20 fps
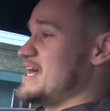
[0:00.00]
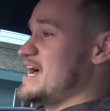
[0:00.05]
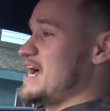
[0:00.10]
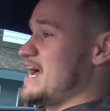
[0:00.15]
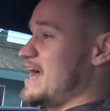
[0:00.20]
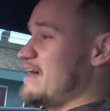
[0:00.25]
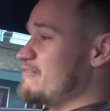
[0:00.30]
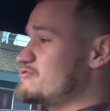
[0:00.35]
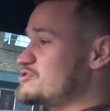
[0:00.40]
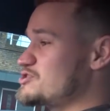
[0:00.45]
I
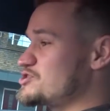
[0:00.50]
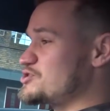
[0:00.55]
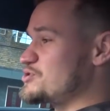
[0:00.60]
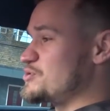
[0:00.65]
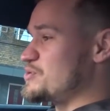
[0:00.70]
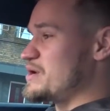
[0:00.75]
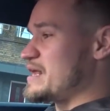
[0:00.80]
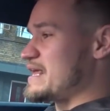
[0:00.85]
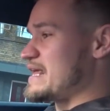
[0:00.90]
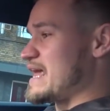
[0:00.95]
haven't
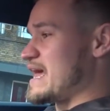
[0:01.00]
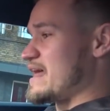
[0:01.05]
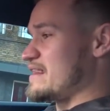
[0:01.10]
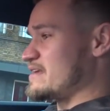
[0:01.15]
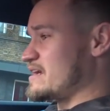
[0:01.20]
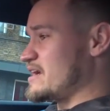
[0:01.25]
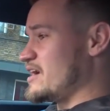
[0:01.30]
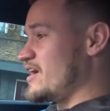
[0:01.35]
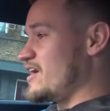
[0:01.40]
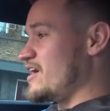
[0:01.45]
stalled it yet.
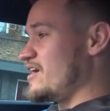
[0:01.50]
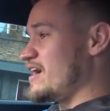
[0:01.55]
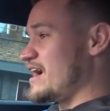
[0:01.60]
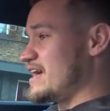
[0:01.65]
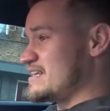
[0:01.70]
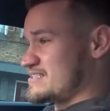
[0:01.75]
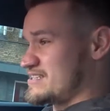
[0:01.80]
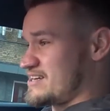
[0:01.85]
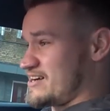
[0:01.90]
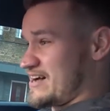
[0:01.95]
The car
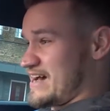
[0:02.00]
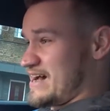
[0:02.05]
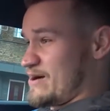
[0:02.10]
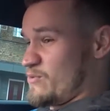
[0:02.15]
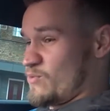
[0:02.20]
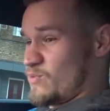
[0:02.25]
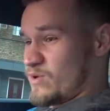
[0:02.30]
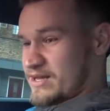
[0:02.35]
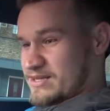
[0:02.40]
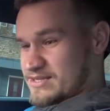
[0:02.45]
has cut
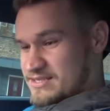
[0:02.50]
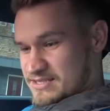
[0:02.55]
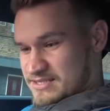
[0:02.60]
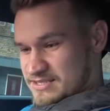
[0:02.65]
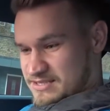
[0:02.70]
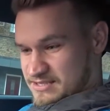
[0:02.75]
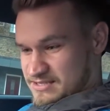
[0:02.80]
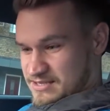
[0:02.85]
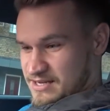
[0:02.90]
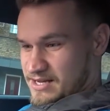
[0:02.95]
out
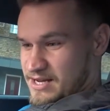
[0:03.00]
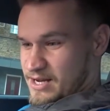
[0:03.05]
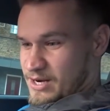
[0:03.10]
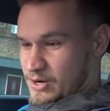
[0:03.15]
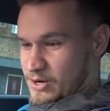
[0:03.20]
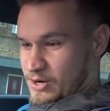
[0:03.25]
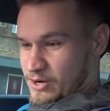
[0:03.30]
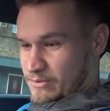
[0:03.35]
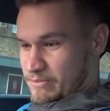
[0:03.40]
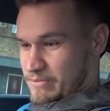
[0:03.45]
once
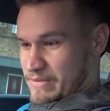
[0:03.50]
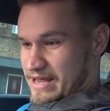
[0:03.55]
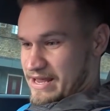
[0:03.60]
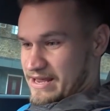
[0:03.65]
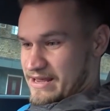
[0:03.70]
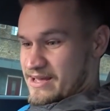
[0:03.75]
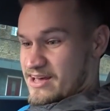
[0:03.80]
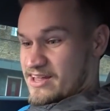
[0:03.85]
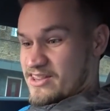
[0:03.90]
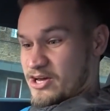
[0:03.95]
on
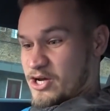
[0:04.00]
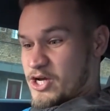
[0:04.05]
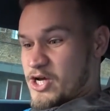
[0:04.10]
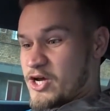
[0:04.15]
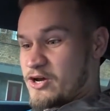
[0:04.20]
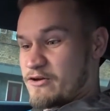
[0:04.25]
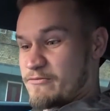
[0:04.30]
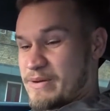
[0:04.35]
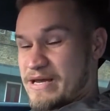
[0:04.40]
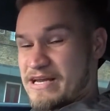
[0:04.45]
me that
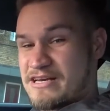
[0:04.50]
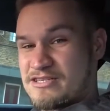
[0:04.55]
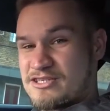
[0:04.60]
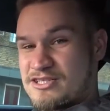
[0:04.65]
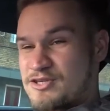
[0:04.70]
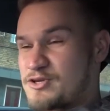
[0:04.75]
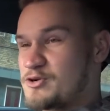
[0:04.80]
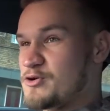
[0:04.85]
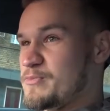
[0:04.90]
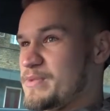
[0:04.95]
could have been the
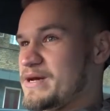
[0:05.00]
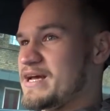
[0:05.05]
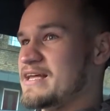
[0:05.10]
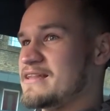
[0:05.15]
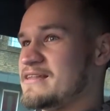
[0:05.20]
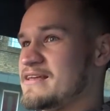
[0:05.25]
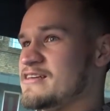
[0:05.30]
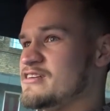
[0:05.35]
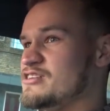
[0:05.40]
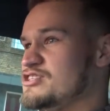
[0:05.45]
stall, but
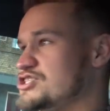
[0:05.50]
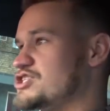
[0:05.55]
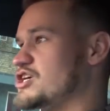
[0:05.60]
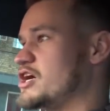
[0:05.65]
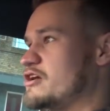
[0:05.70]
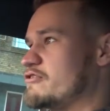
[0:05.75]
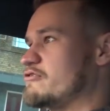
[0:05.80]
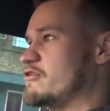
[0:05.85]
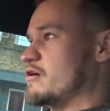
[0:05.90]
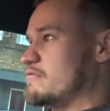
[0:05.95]
it didn't
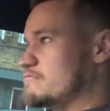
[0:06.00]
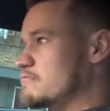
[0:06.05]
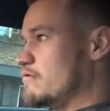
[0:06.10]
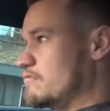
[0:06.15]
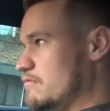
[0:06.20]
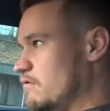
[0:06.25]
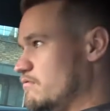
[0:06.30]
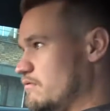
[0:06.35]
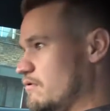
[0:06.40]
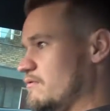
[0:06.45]
judder and go boop,
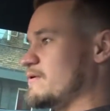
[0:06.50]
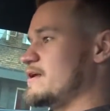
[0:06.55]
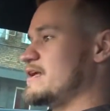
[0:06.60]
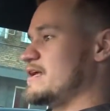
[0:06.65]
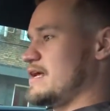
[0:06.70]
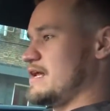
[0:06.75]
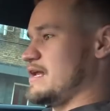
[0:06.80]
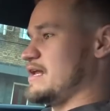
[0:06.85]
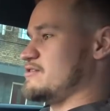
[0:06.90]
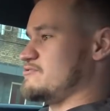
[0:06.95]
boop,
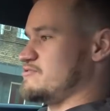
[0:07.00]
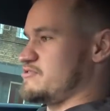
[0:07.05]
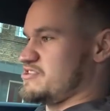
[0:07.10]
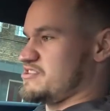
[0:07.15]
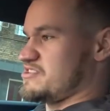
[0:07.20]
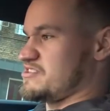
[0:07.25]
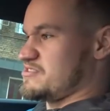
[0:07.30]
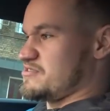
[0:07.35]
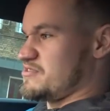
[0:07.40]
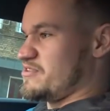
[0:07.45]
boop. It literally
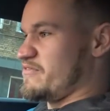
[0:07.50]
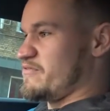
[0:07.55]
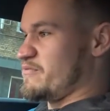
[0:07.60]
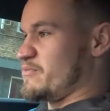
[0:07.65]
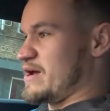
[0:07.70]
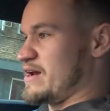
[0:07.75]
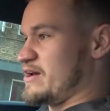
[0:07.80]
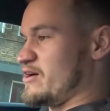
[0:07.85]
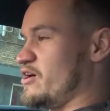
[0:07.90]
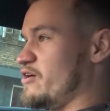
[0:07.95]
just sort of
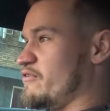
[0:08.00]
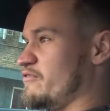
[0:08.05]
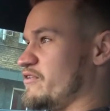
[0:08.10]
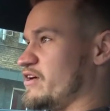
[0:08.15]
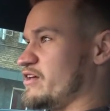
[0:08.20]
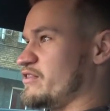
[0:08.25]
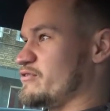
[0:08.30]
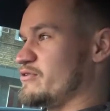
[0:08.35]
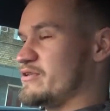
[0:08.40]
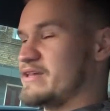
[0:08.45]
went off, and
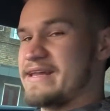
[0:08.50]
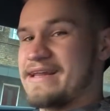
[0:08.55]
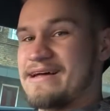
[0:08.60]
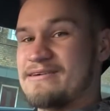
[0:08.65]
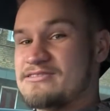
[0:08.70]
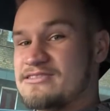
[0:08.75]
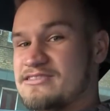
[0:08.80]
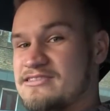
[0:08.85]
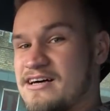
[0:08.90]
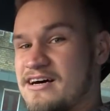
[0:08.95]
I thought that that
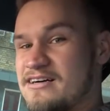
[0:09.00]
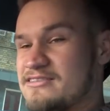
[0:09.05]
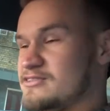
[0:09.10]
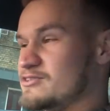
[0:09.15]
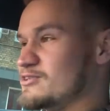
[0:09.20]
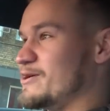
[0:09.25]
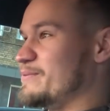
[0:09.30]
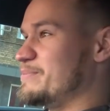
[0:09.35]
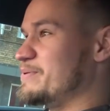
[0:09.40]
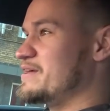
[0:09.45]
was start
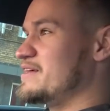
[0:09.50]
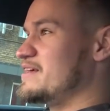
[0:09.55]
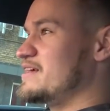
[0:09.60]
stop.